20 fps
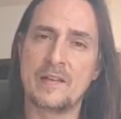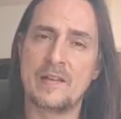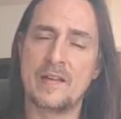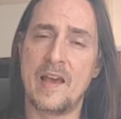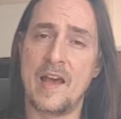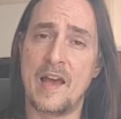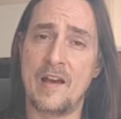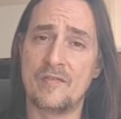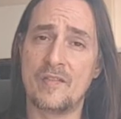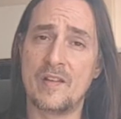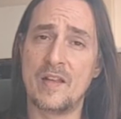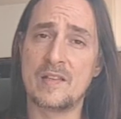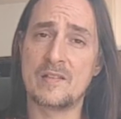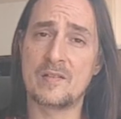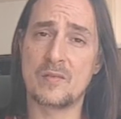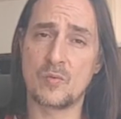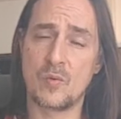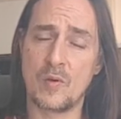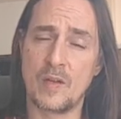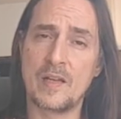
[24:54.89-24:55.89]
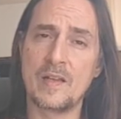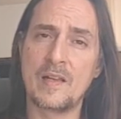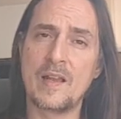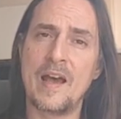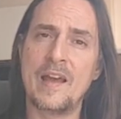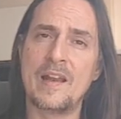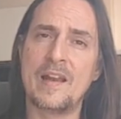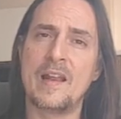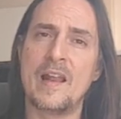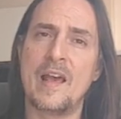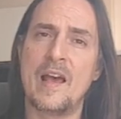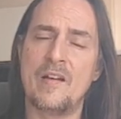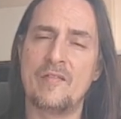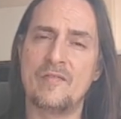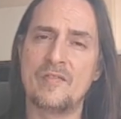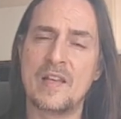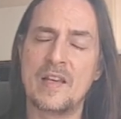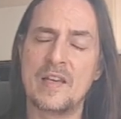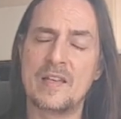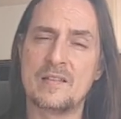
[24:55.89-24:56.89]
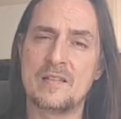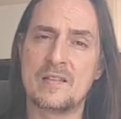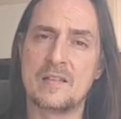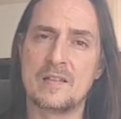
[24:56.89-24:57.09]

and a half days or twenty-nine and a half days.